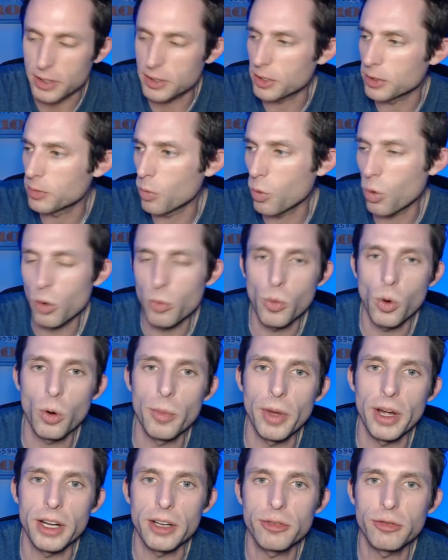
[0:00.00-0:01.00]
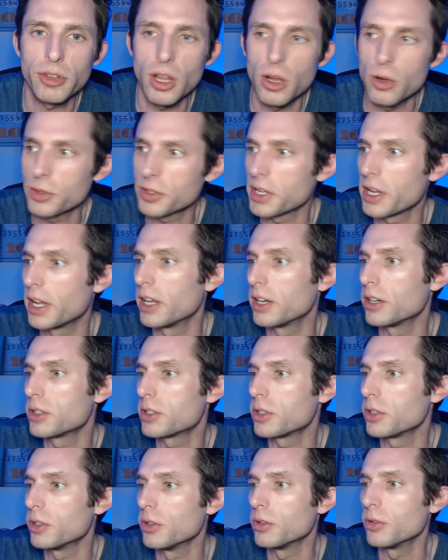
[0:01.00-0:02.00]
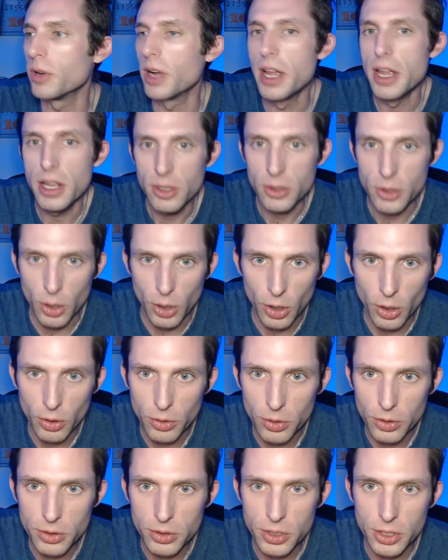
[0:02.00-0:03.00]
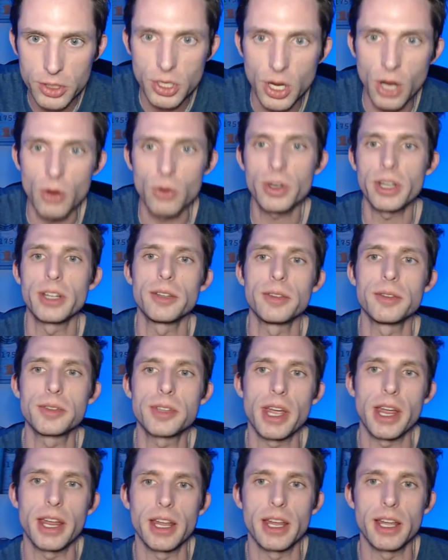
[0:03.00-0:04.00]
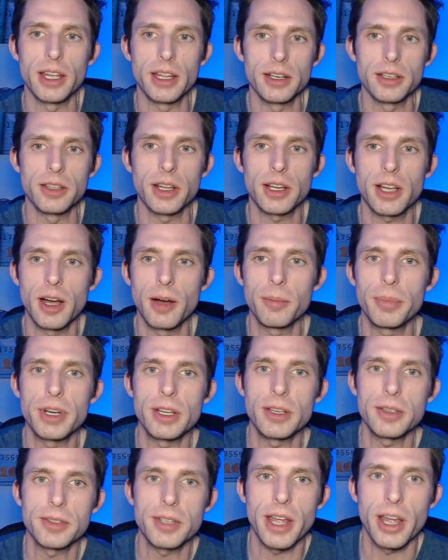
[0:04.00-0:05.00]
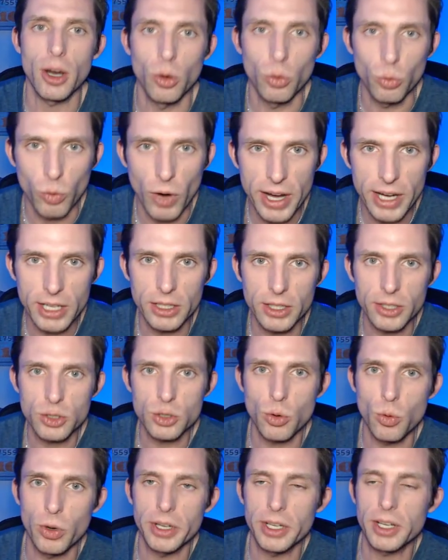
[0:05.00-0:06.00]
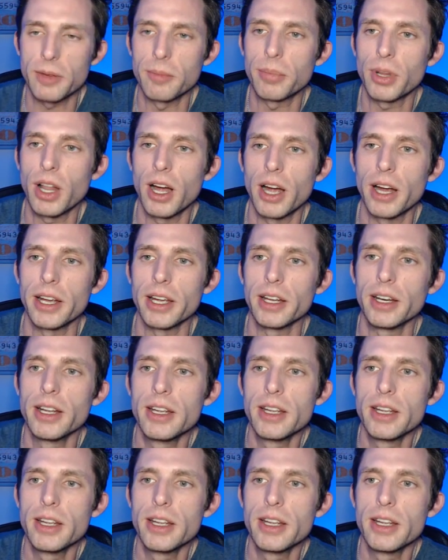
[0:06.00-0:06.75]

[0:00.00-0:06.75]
as more and more money flows into the tokens and the companies that are regulatory compliant,